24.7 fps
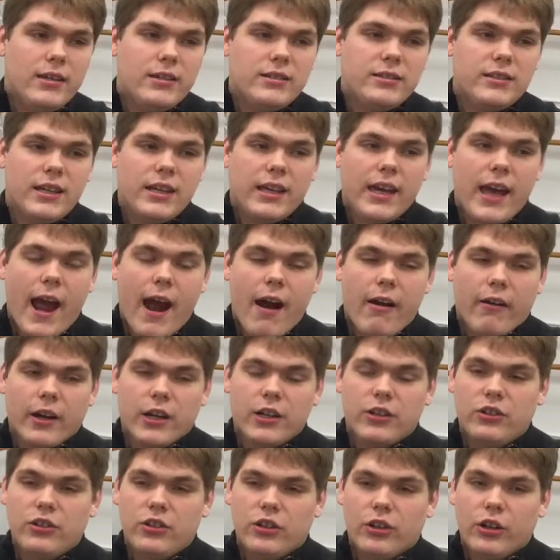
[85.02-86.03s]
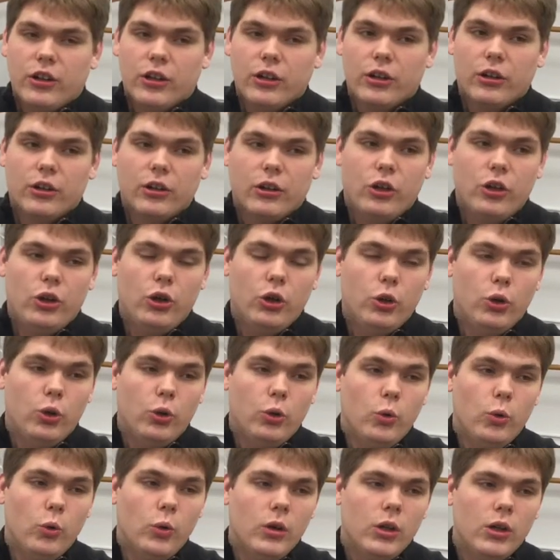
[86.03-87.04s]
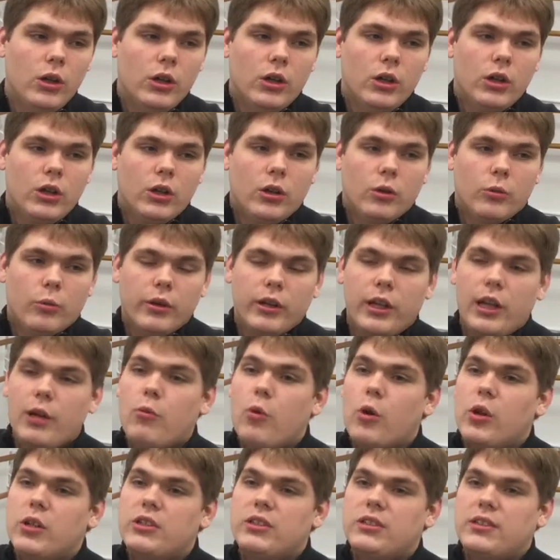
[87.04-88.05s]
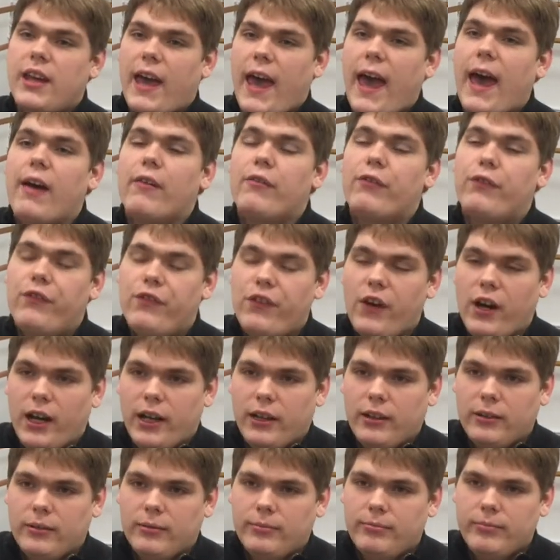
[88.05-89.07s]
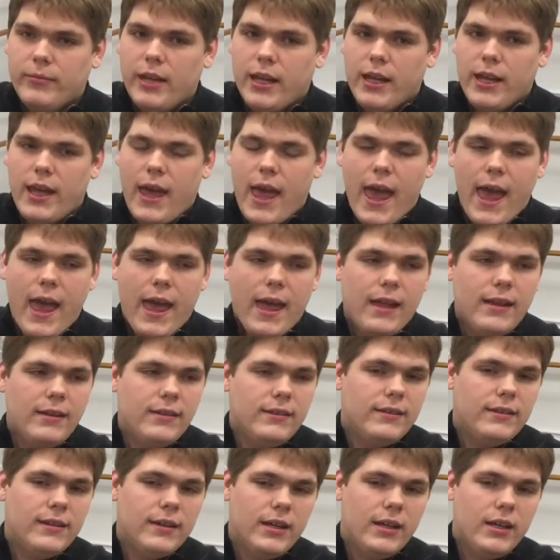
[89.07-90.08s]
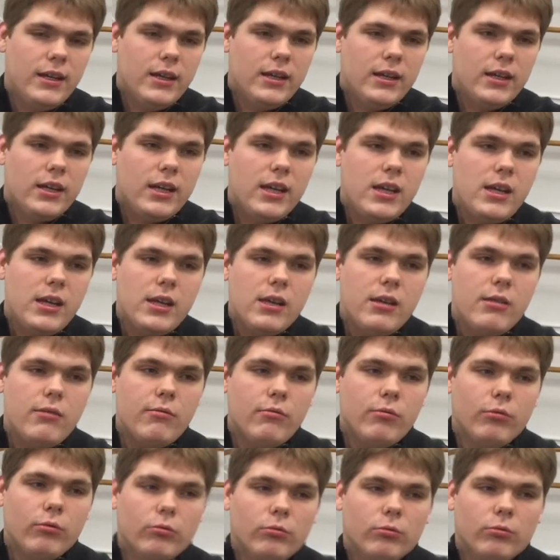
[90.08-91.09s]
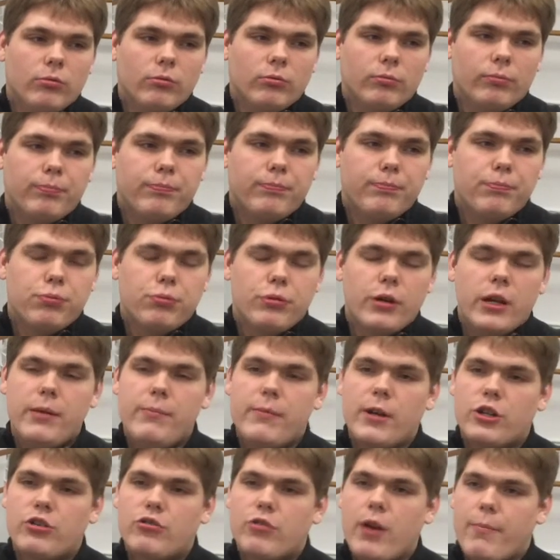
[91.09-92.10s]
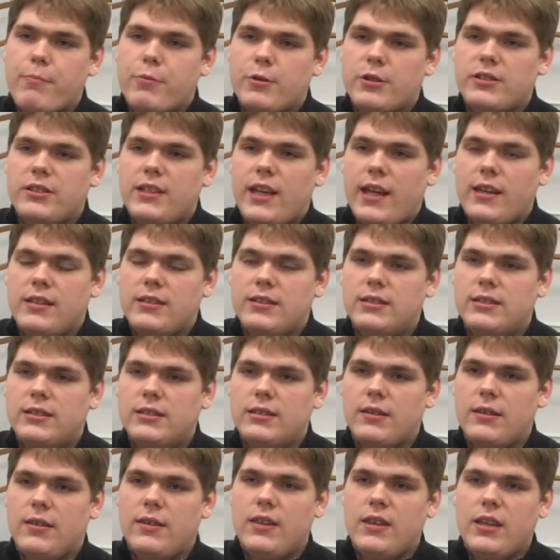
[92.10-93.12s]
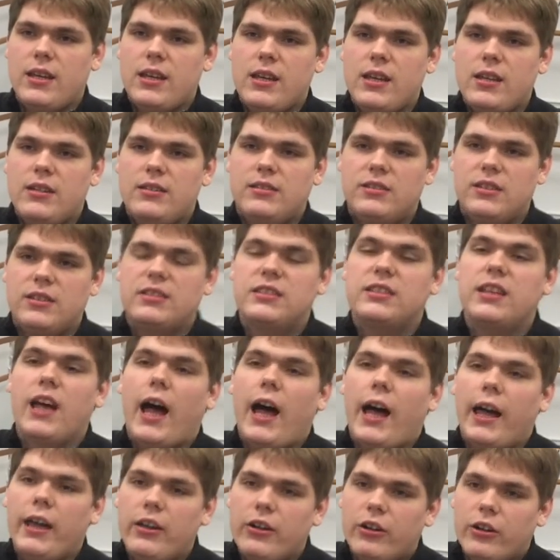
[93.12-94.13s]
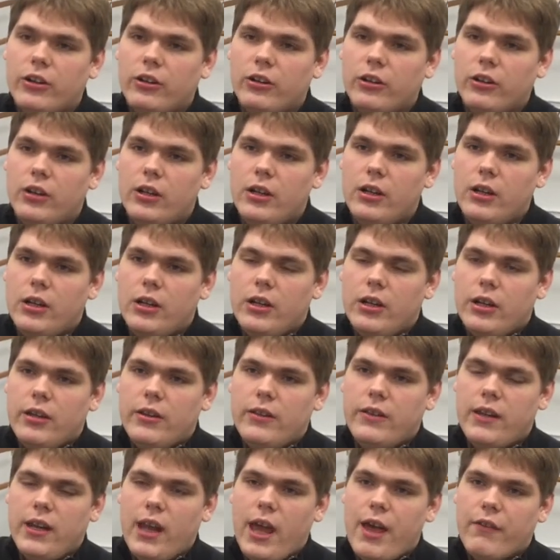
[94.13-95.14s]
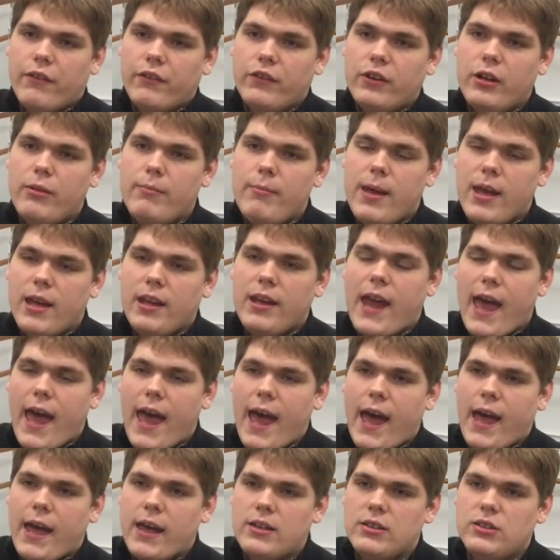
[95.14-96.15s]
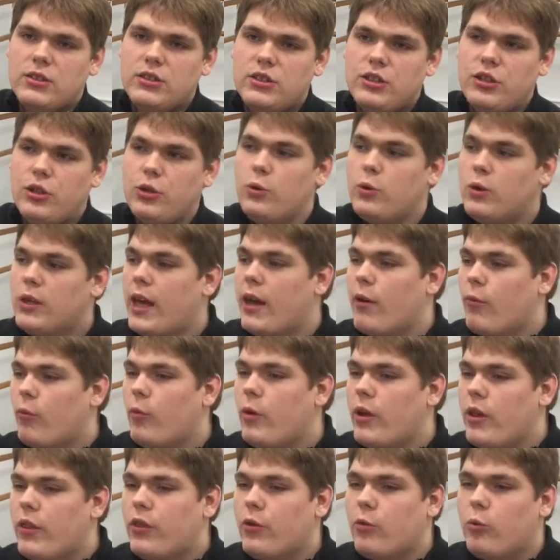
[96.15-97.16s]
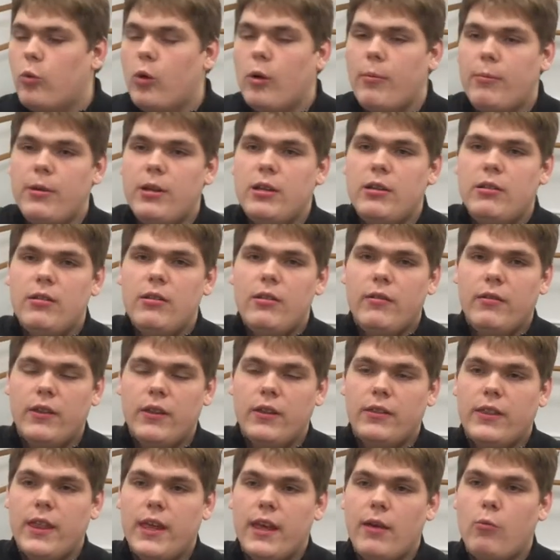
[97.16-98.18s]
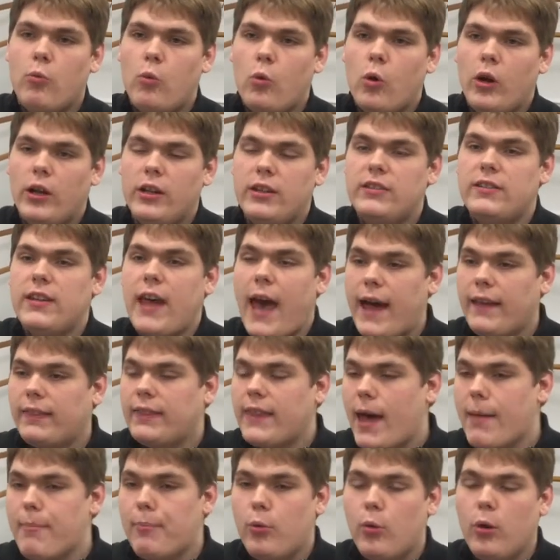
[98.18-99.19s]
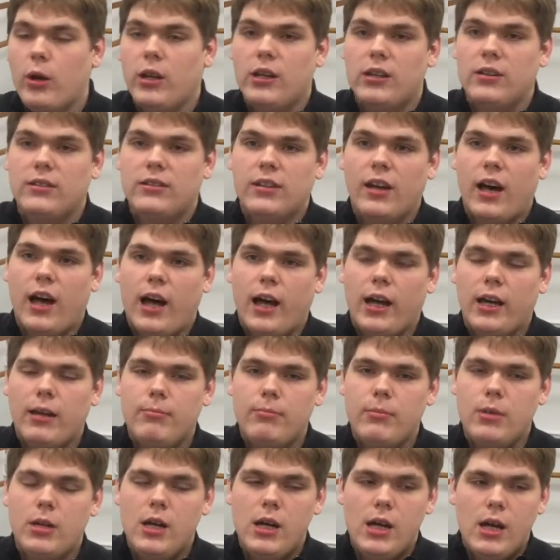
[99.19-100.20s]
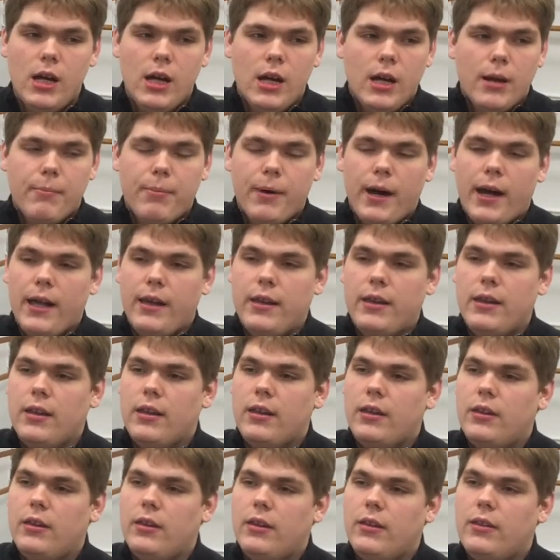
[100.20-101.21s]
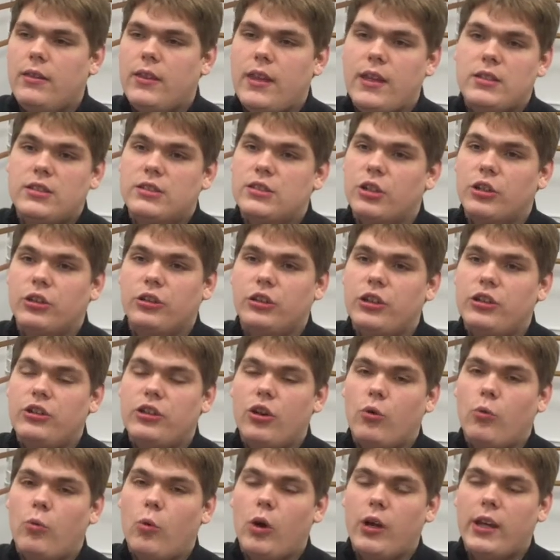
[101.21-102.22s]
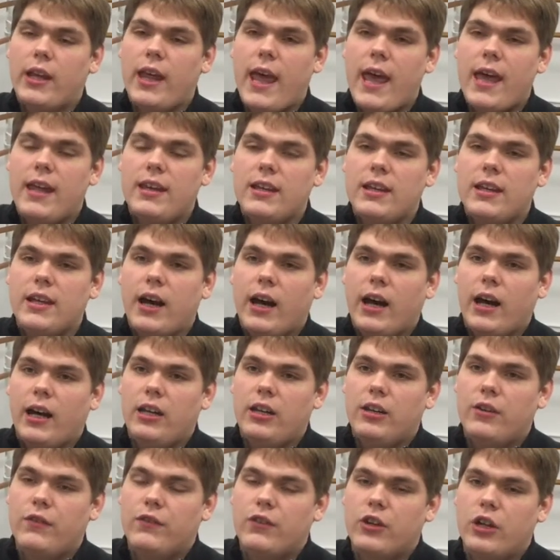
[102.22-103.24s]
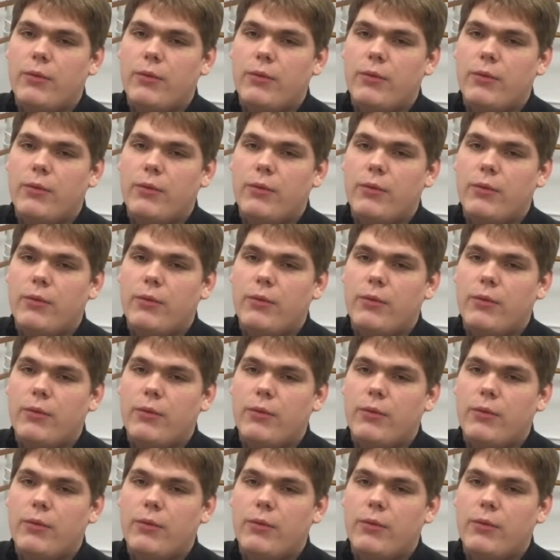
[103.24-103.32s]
is a character who really wants to have fun, and he pretty much represents the desire that every man has to get with the woman that they want at that point in time, but they certainly don't want any kind of